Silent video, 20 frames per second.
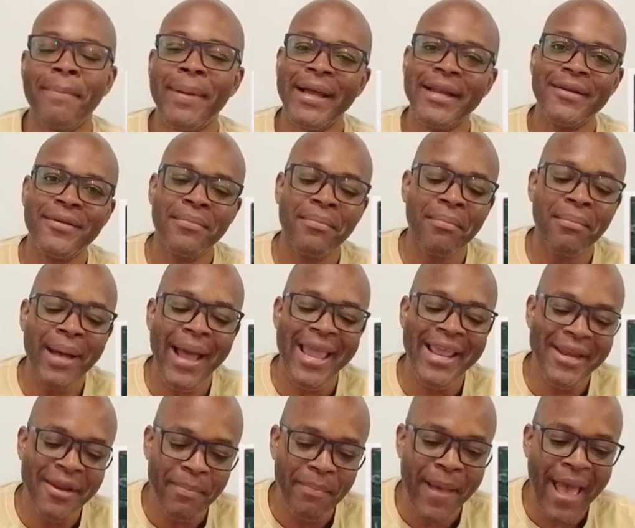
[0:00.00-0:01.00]
by the
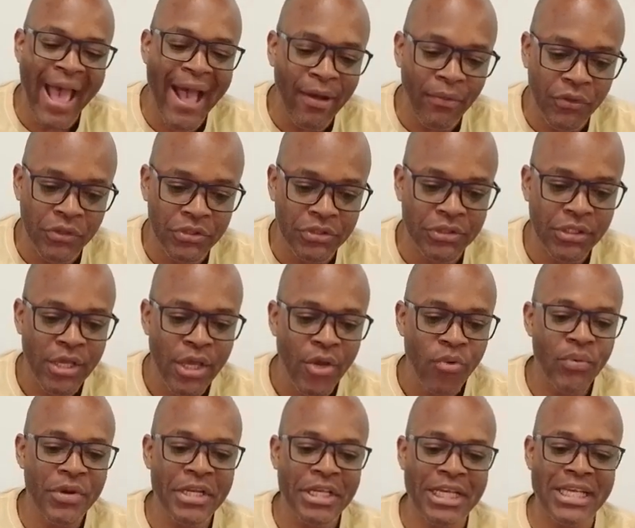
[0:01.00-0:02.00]
mighty powers
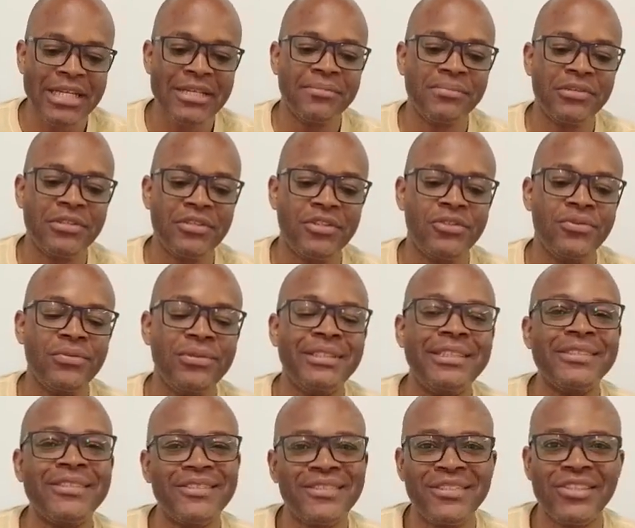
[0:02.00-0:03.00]
when it comes to
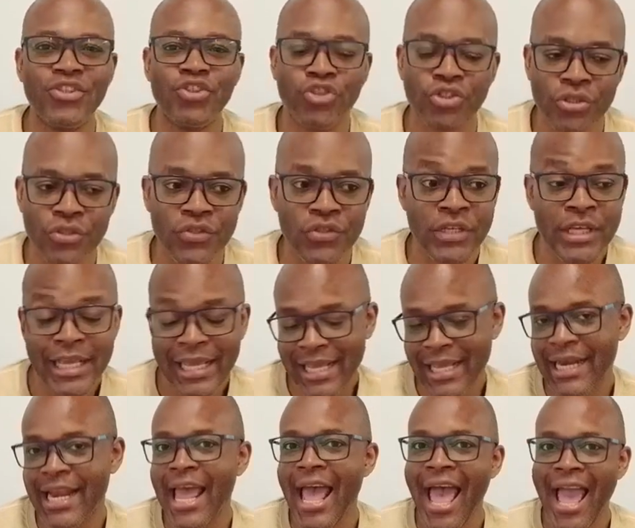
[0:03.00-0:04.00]
decisions
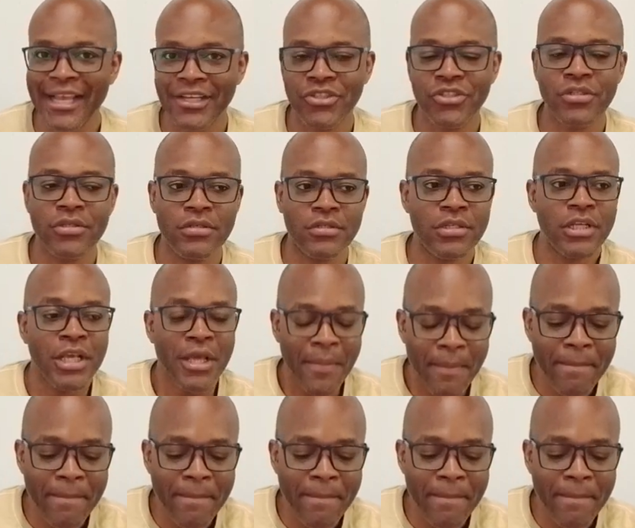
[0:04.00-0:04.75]
and actions